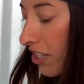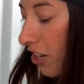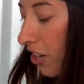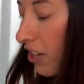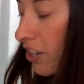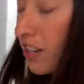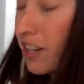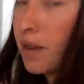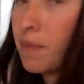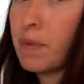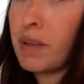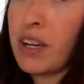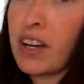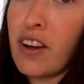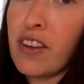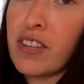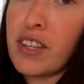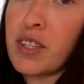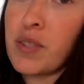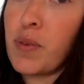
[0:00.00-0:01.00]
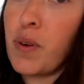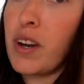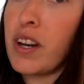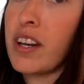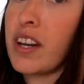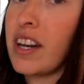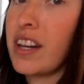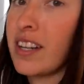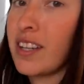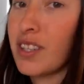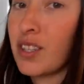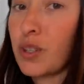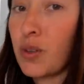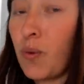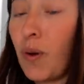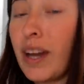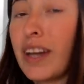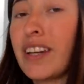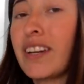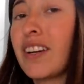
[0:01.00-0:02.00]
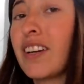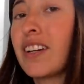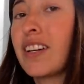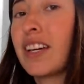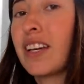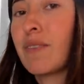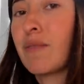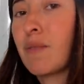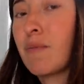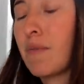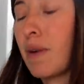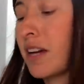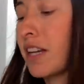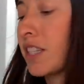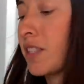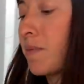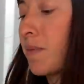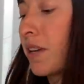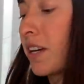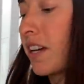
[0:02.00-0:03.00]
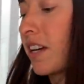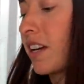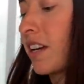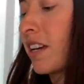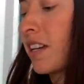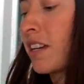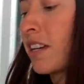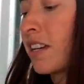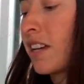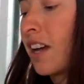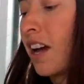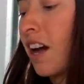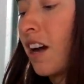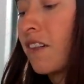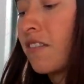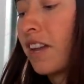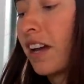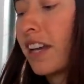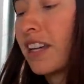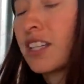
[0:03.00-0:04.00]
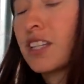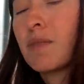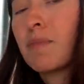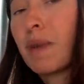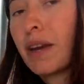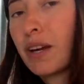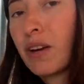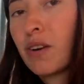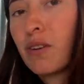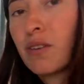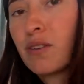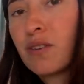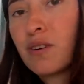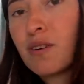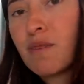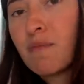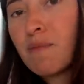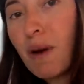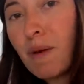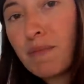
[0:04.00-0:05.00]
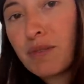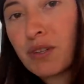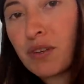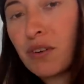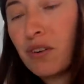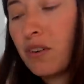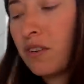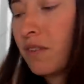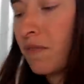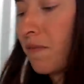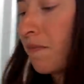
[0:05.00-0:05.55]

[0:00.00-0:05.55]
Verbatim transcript: started nibbling on this one and it is quite good. It reminds me of a tomato popsicle.